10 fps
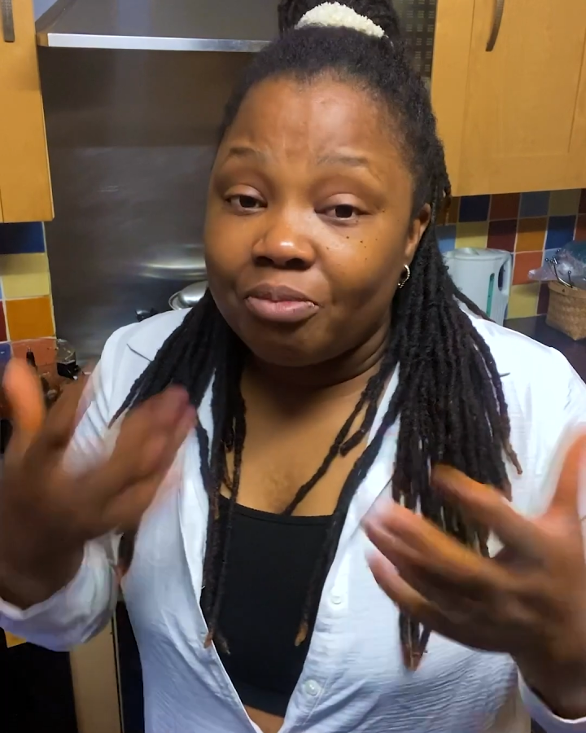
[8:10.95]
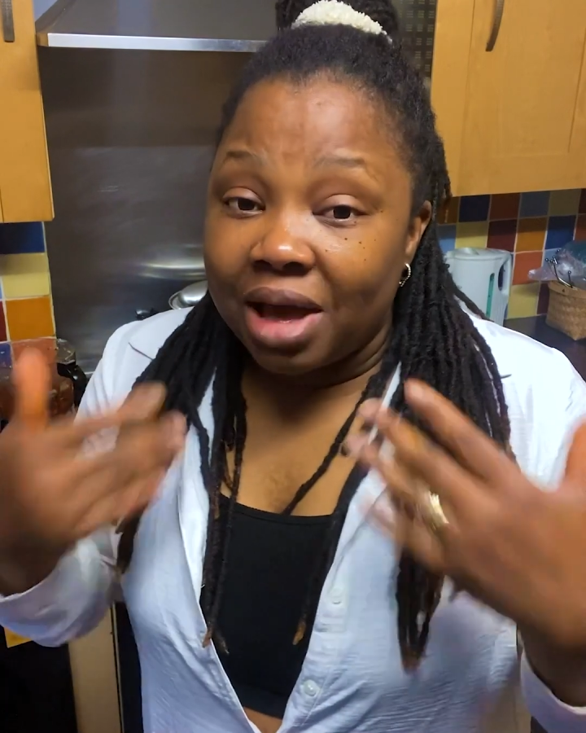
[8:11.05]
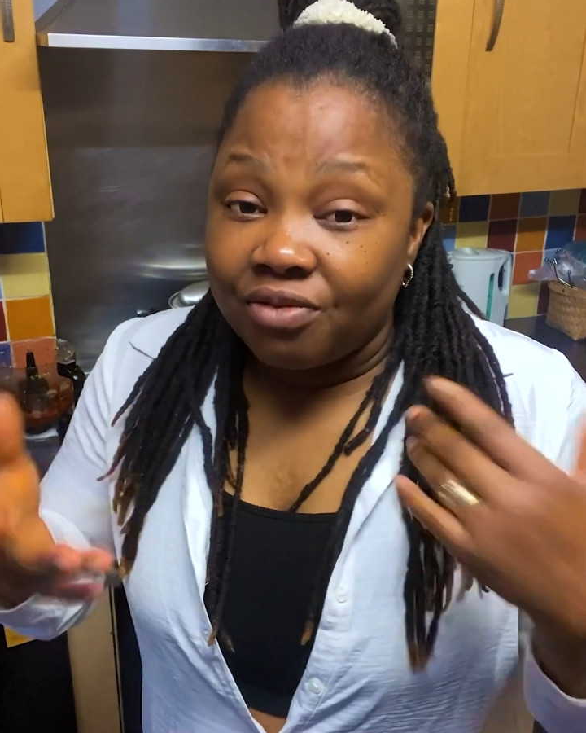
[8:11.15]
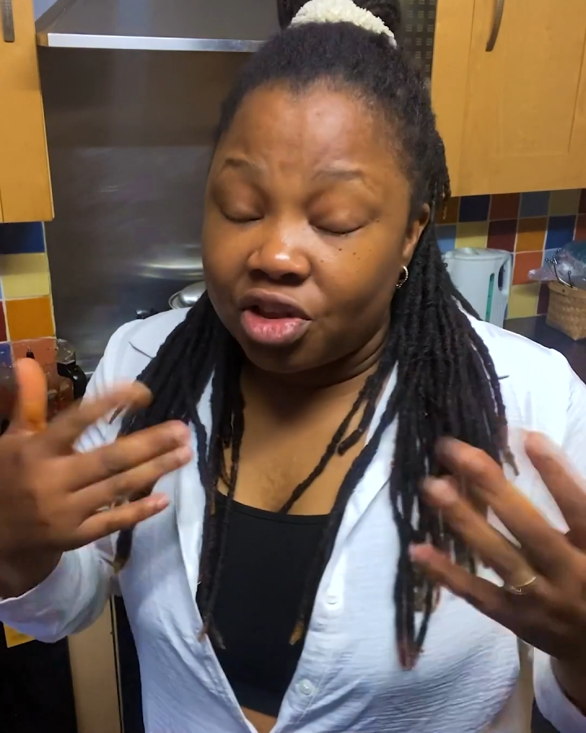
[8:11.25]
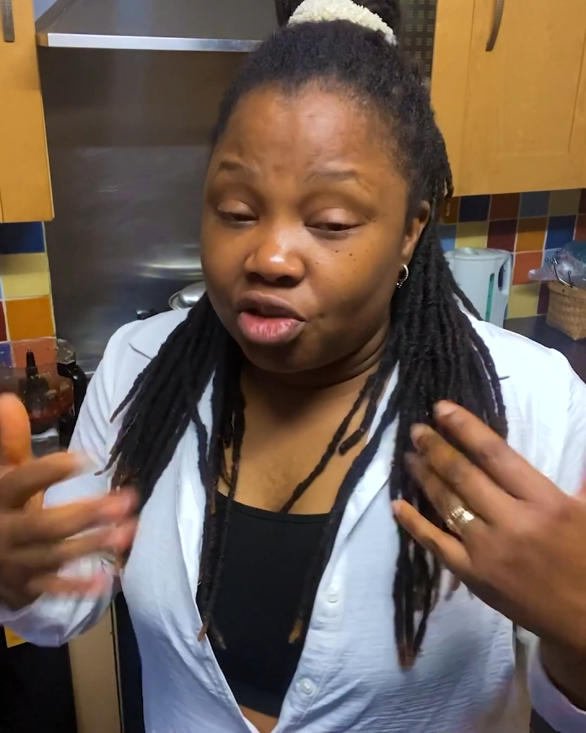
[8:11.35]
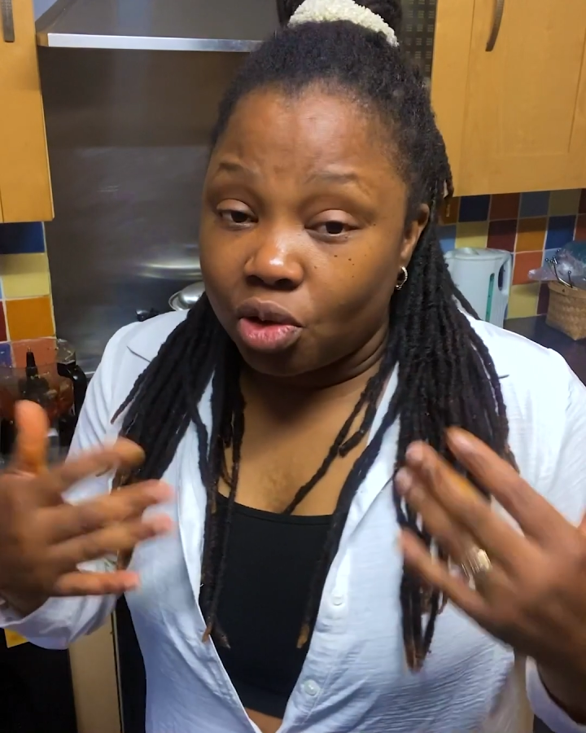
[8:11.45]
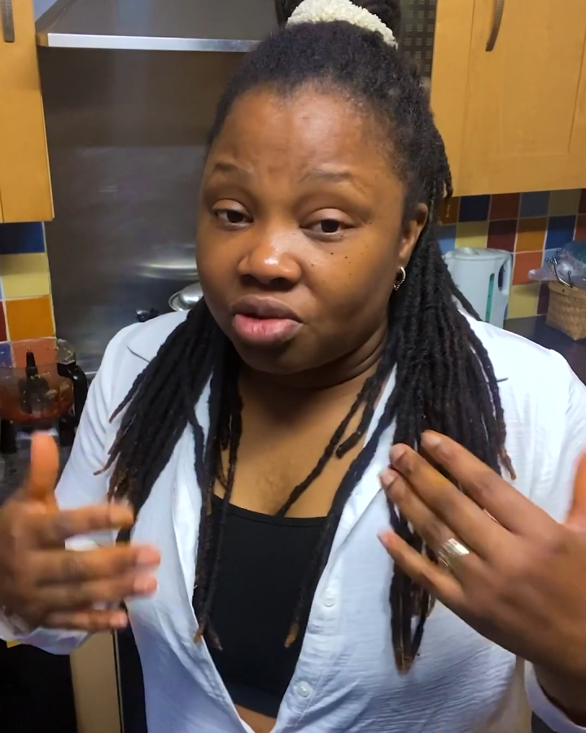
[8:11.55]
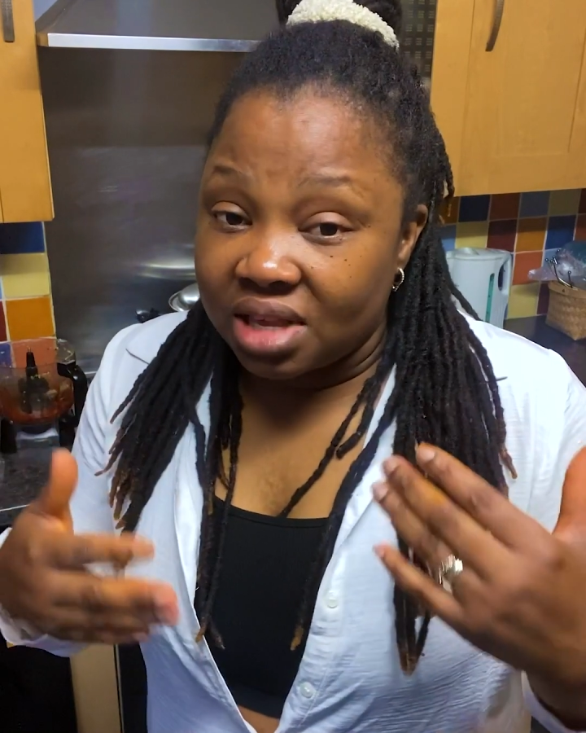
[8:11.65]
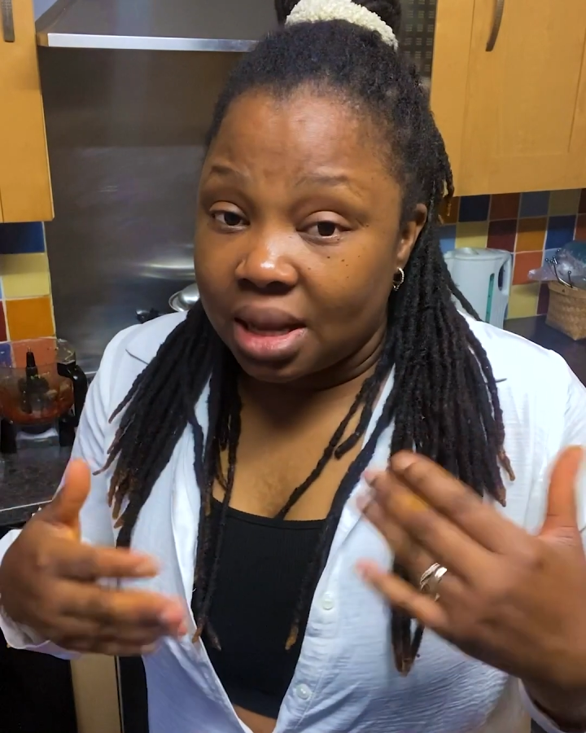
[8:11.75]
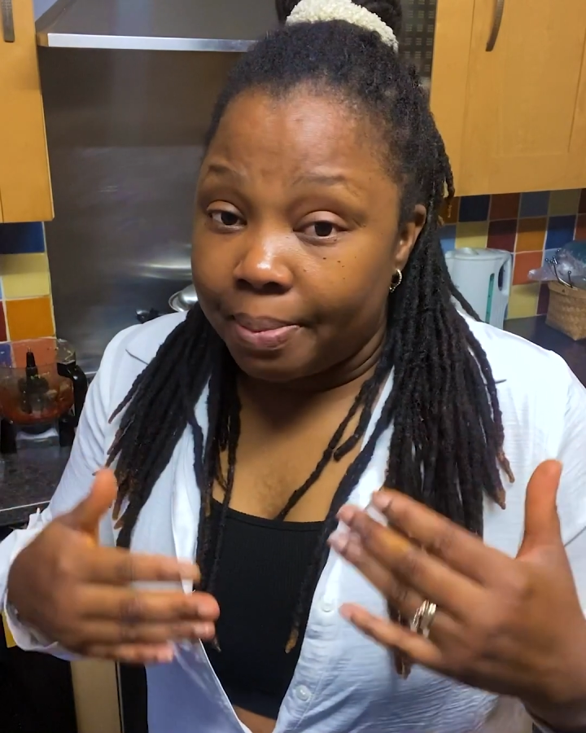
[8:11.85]
my
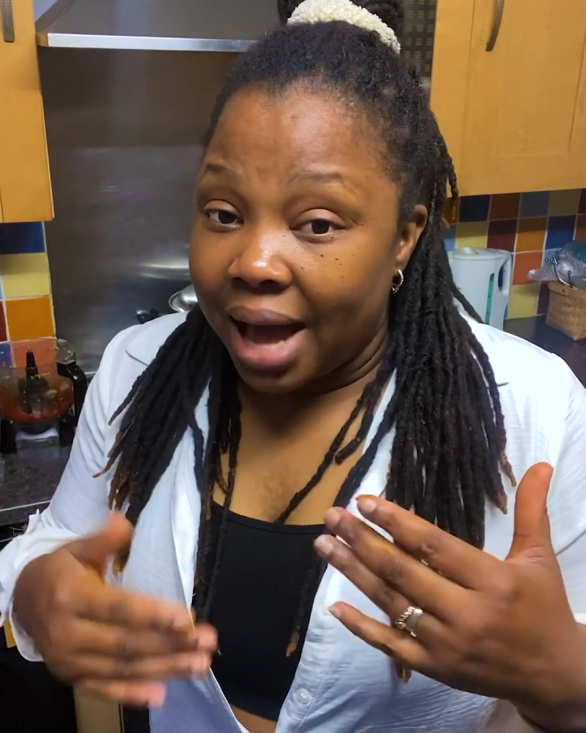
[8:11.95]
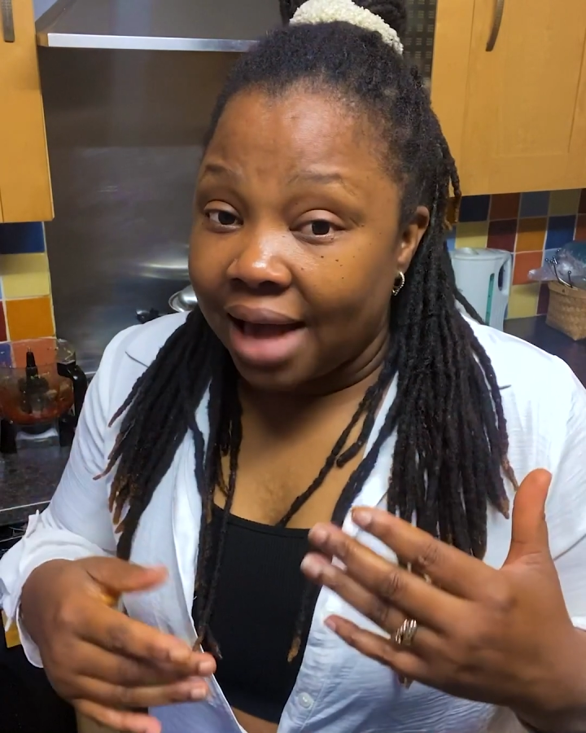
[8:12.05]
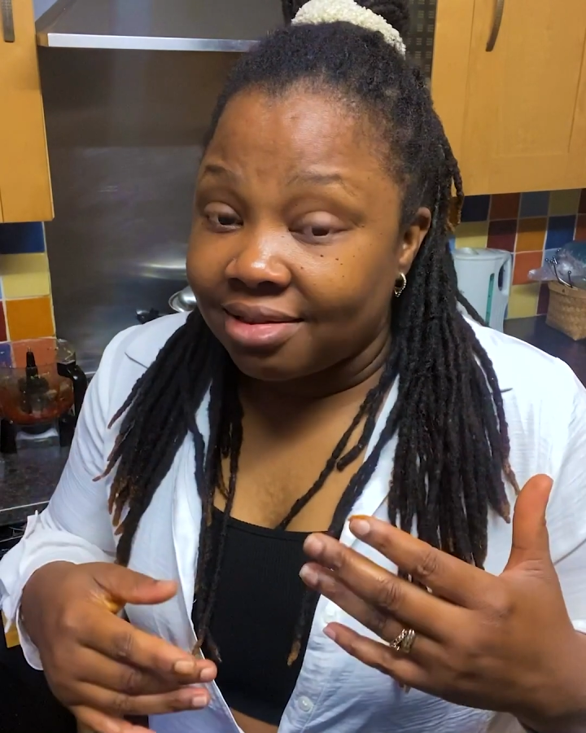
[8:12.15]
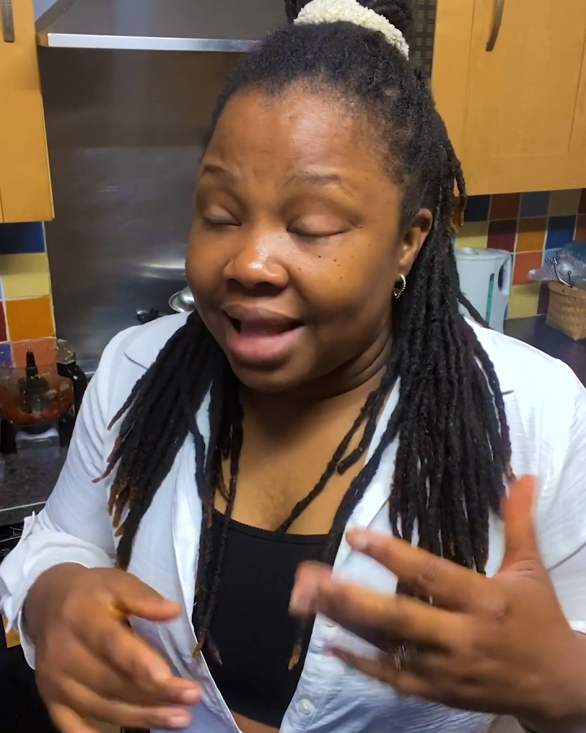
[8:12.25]
videos in the past,